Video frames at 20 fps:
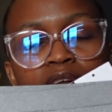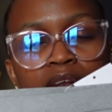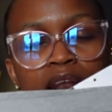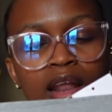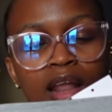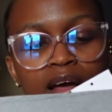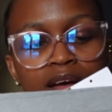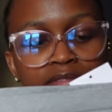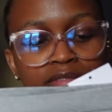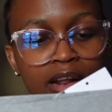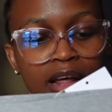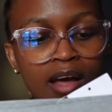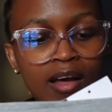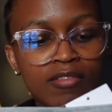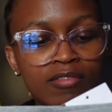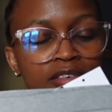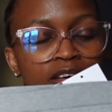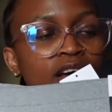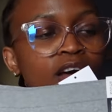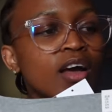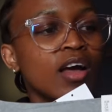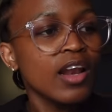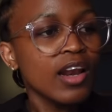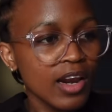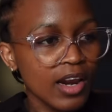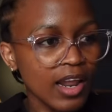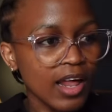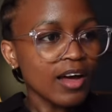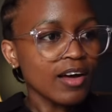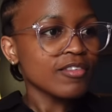love love
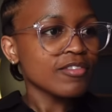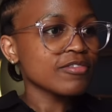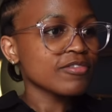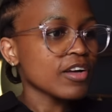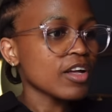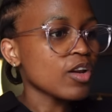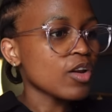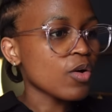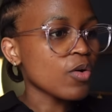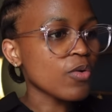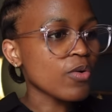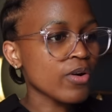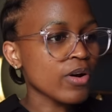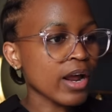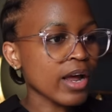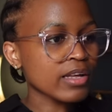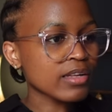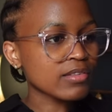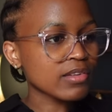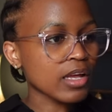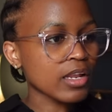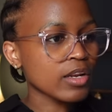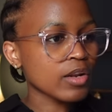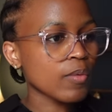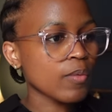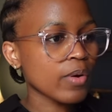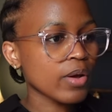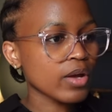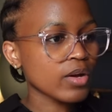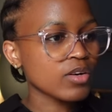love low rise
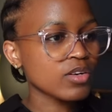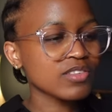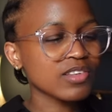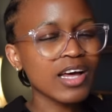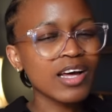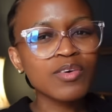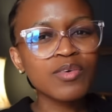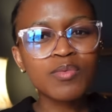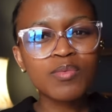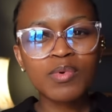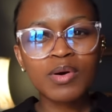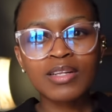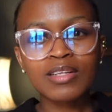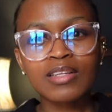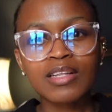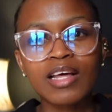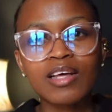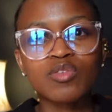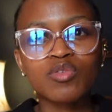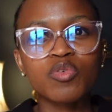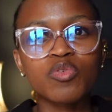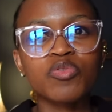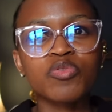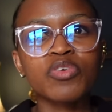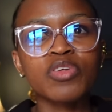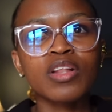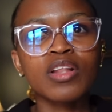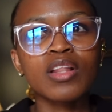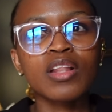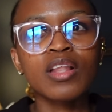underwear because i don't want like to
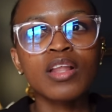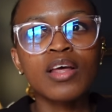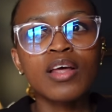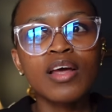feel